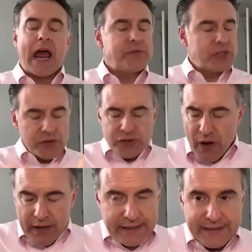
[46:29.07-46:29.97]
so
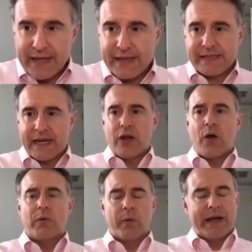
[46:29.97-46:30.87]
sorry to say this, and I know
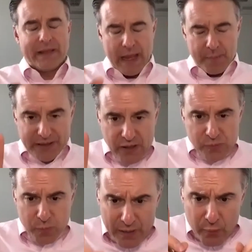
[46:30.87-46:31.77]
we're running late, but there's
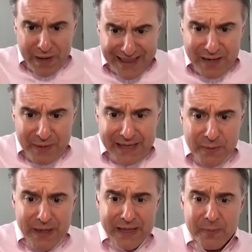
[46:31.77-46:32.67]
one really, really,
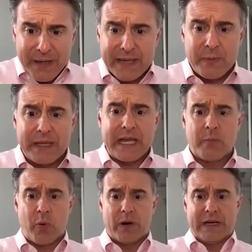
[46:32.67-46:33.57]
really, really, really
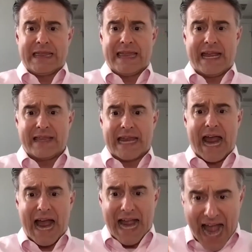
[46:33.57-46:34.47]
important thing that
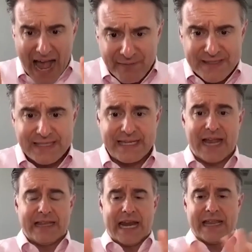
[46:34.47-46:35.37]
I have to say
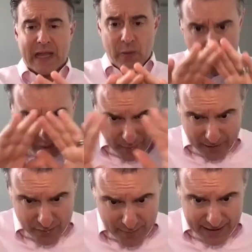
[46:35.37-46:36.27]
that I think will help
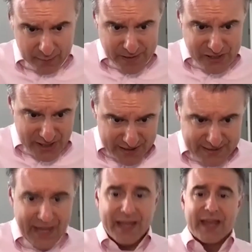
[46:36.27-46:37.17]
everybody, which is
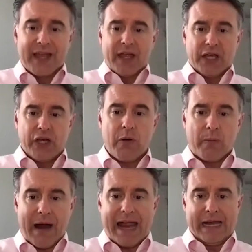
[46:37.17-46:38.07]
you are
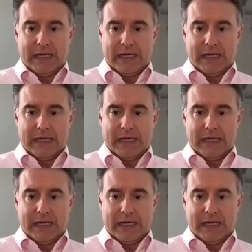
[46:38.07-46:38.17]
right.